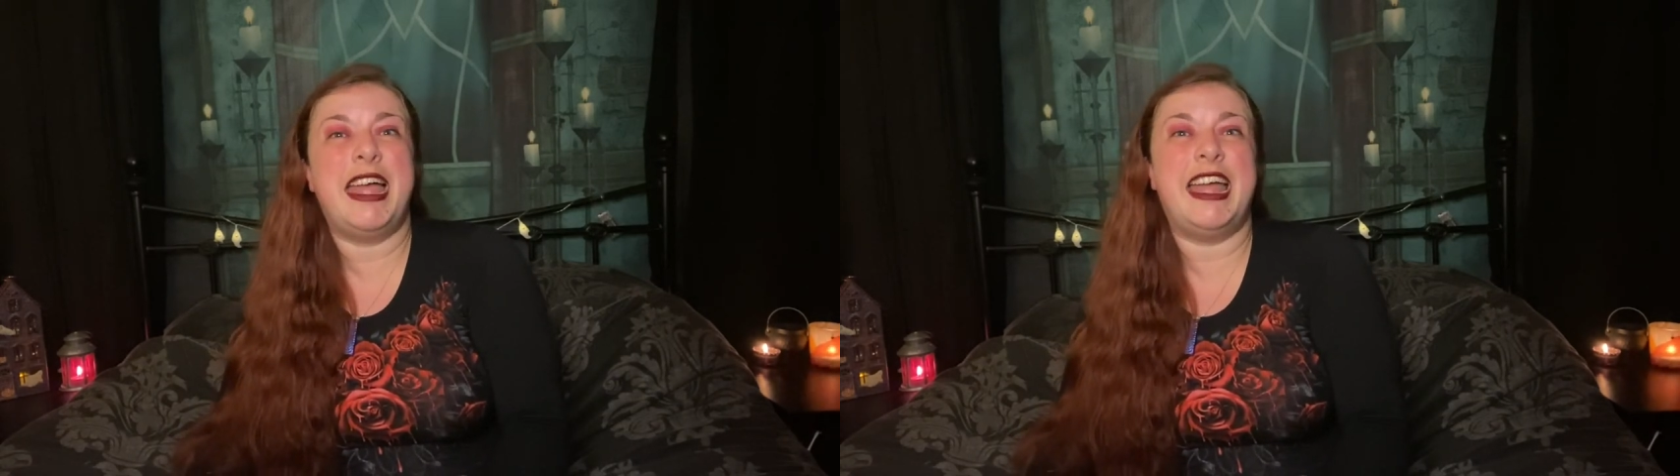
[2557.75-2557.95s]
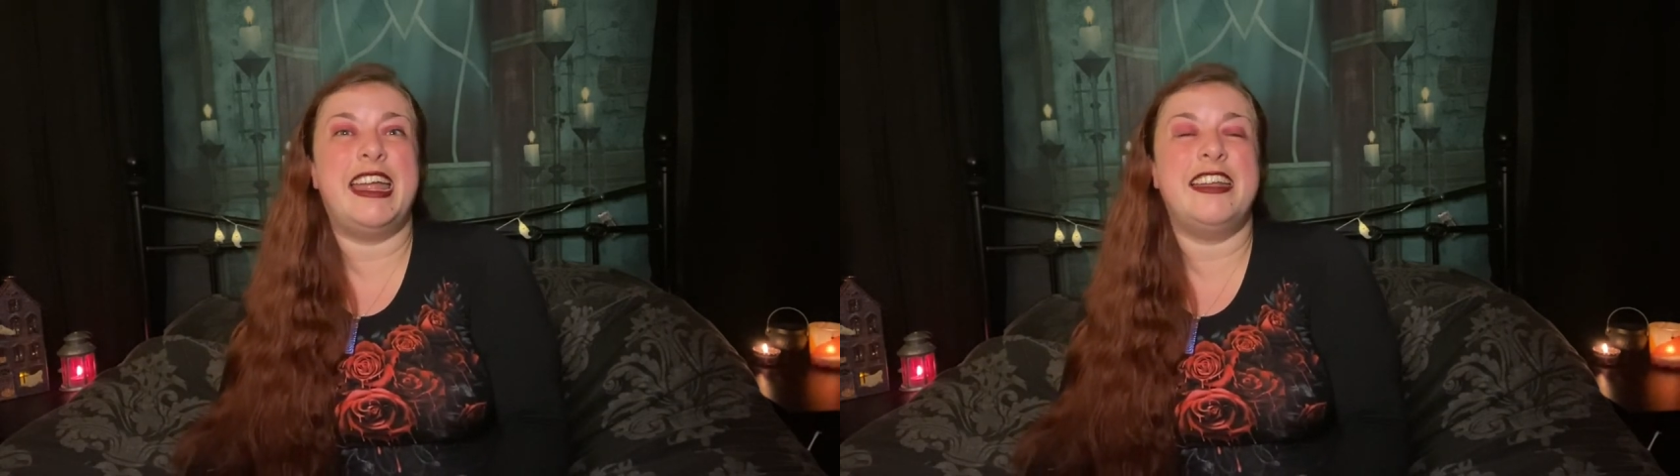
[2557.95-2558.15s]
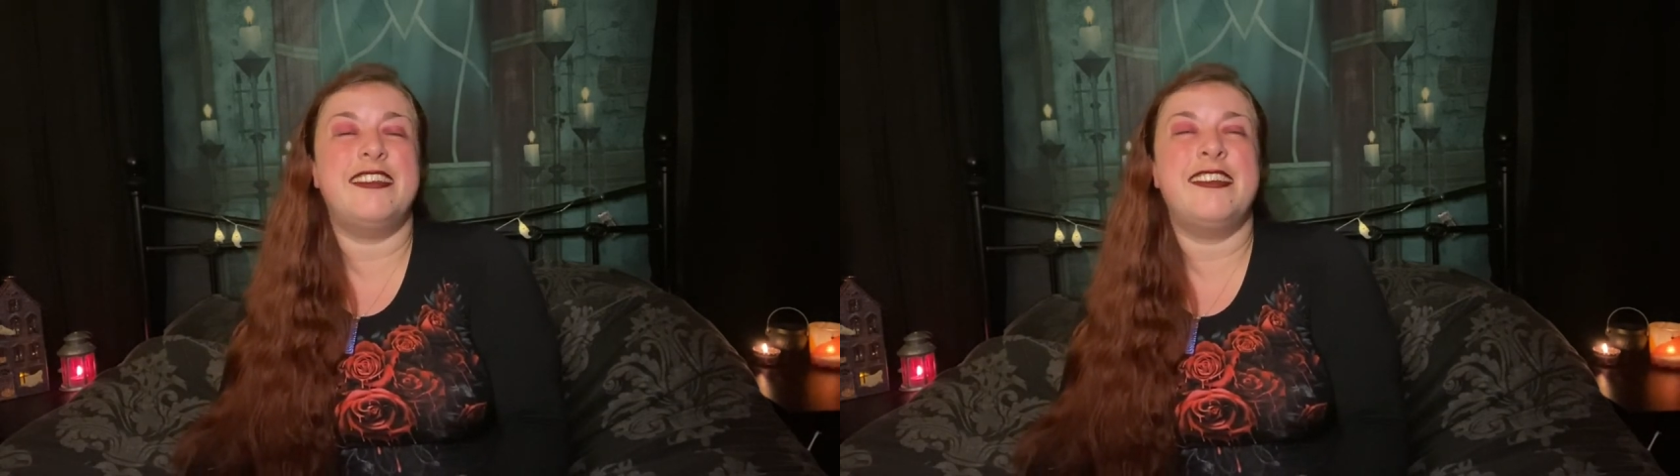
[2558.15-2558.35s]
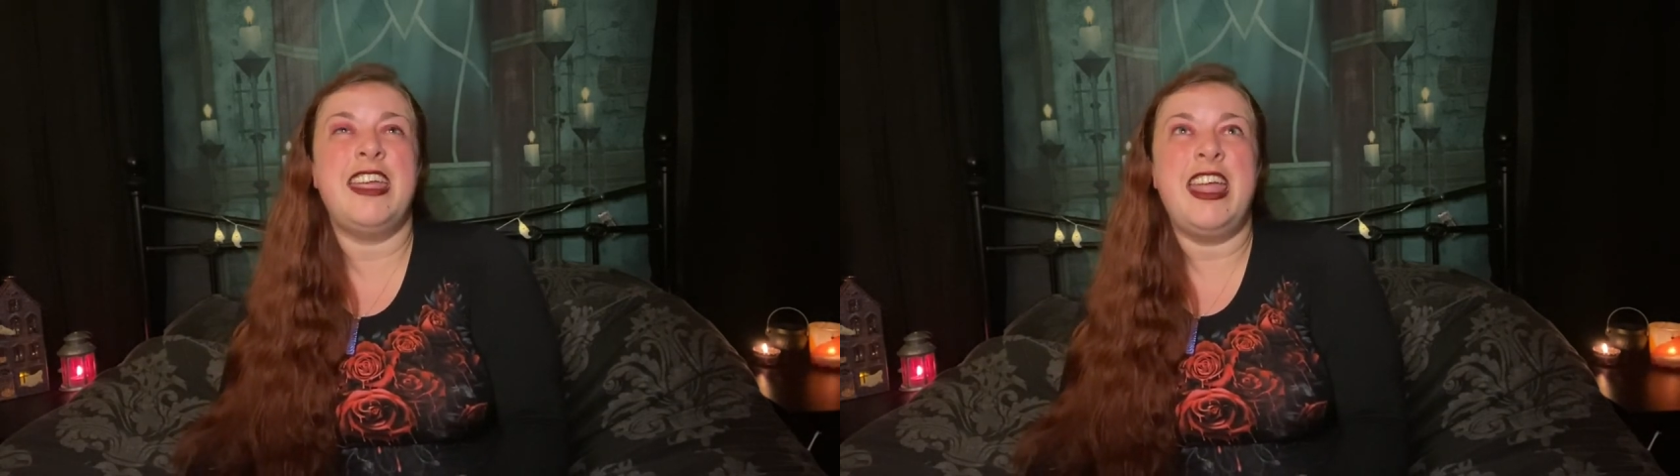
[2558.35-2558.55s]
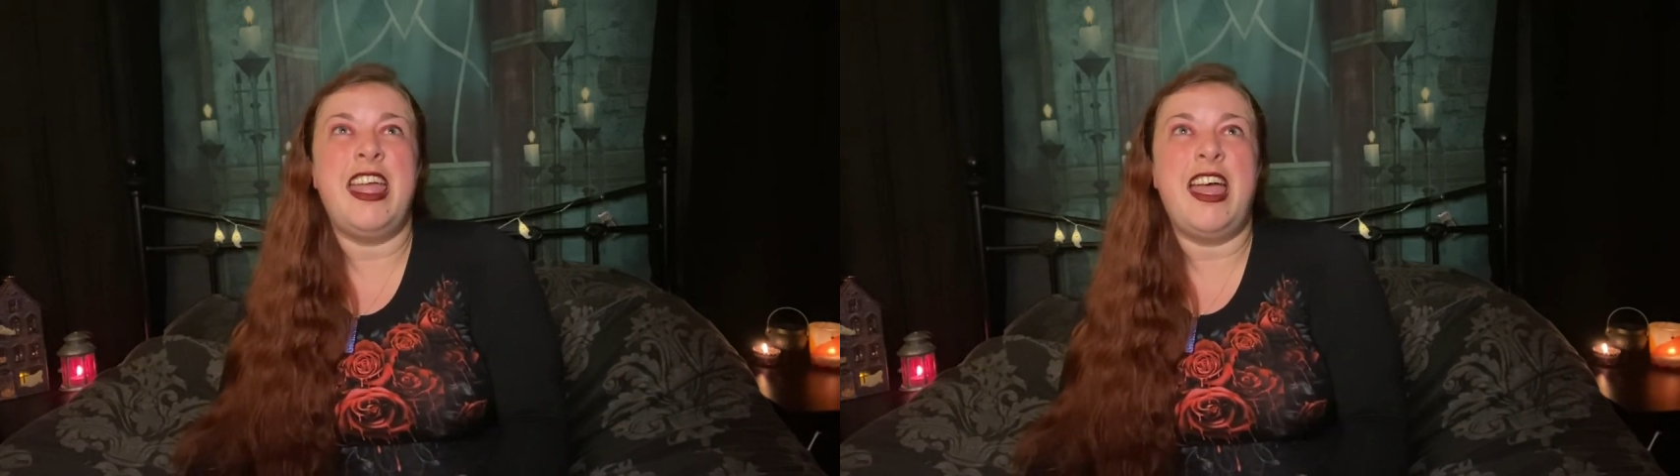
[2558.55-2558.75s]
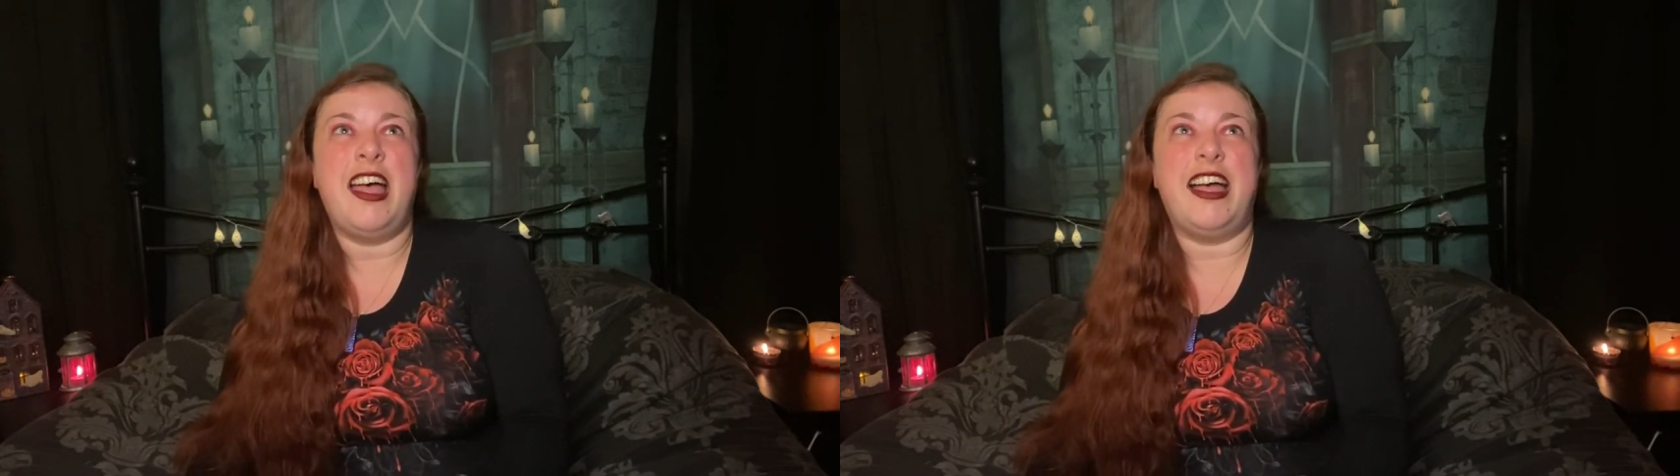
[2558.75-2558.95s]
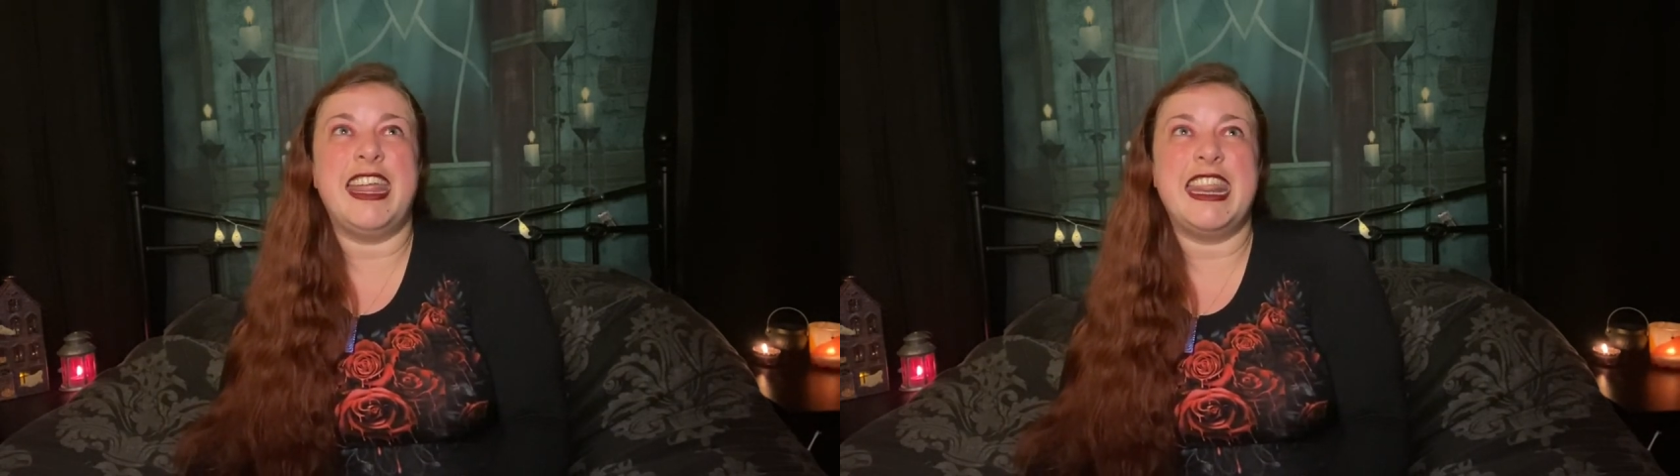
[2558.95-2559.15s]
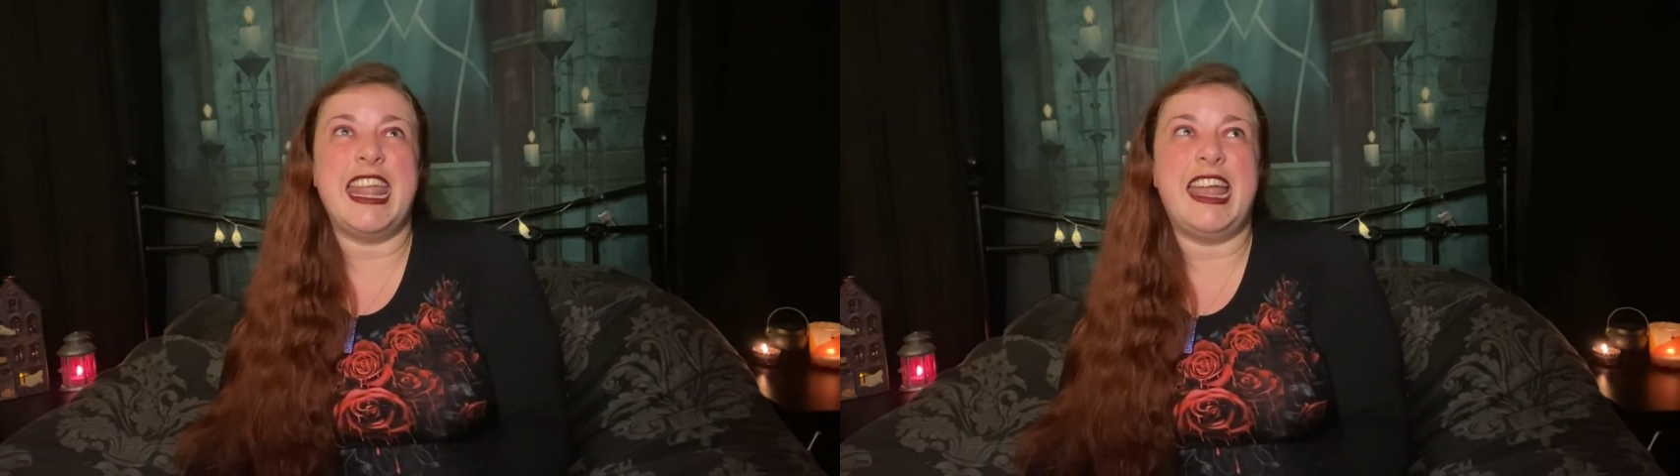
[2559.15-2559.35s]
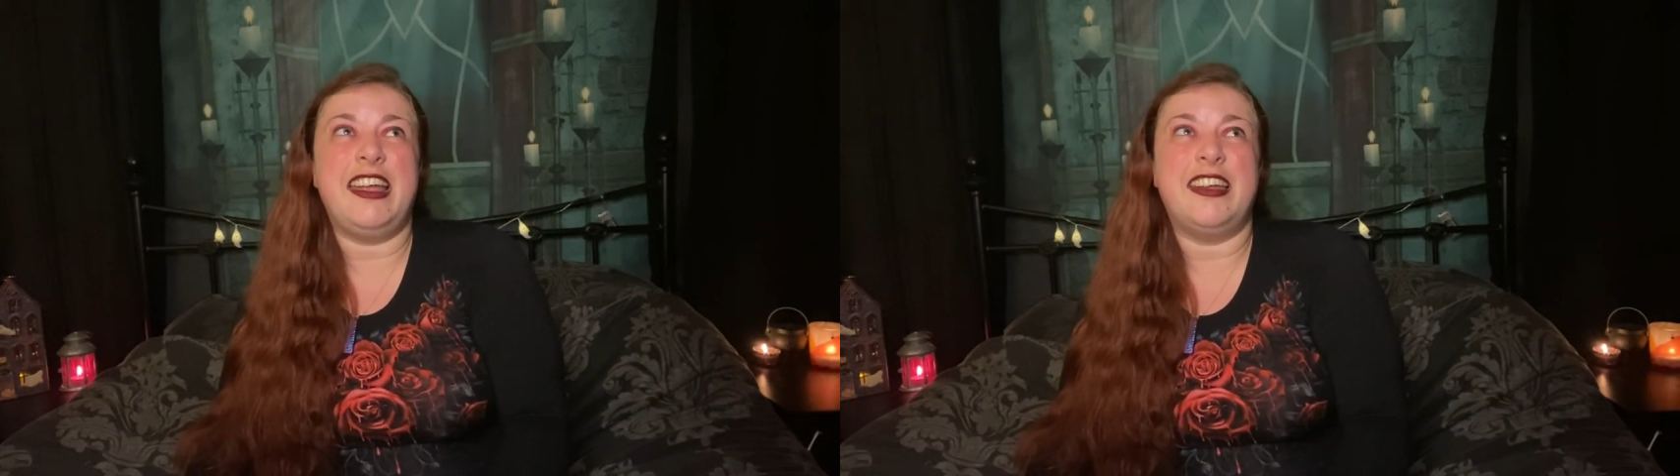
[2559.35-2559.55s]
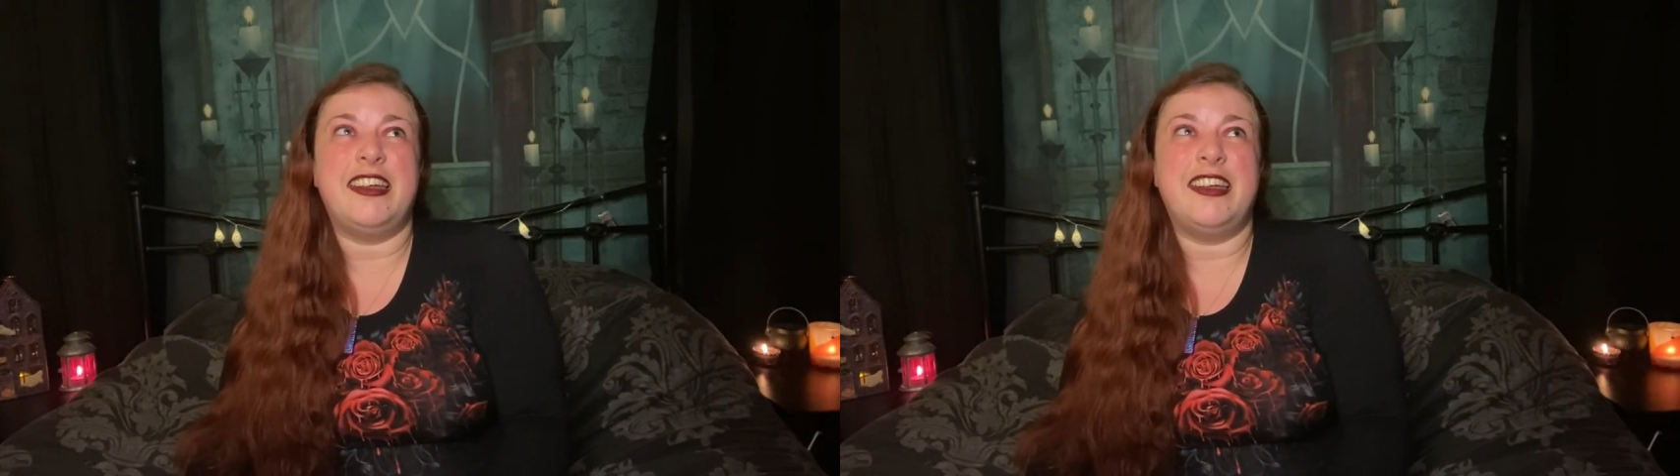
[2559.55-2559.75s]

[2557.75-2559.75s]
And I think